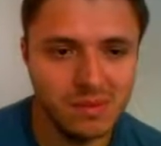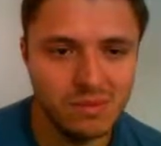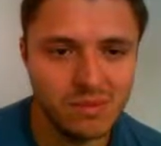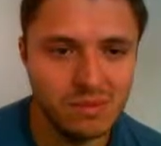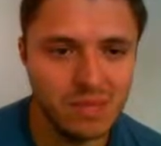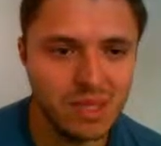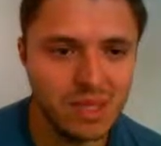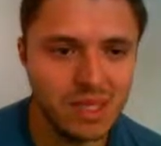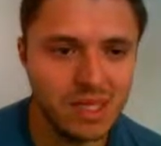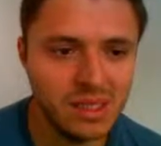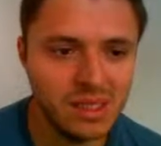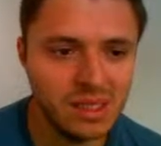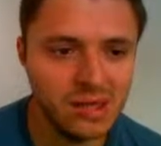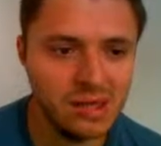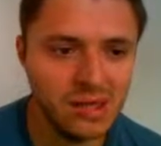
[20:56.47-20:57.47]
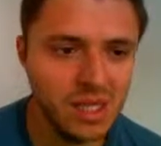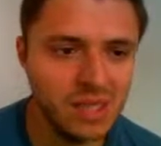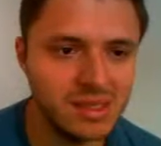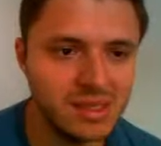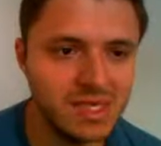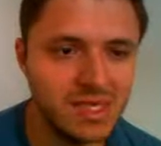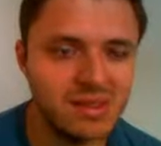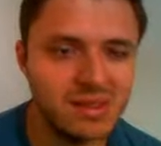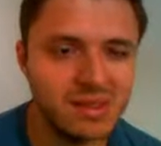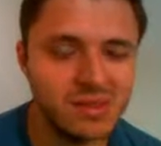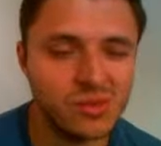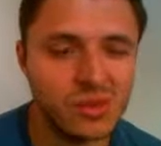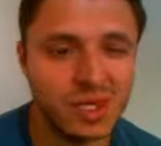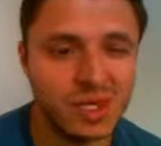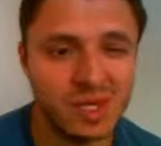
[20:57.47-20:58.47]
Maybe knight to h7 is
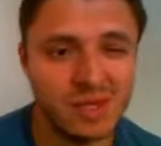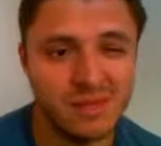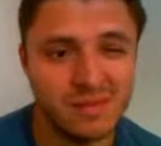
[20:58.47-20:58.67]
working.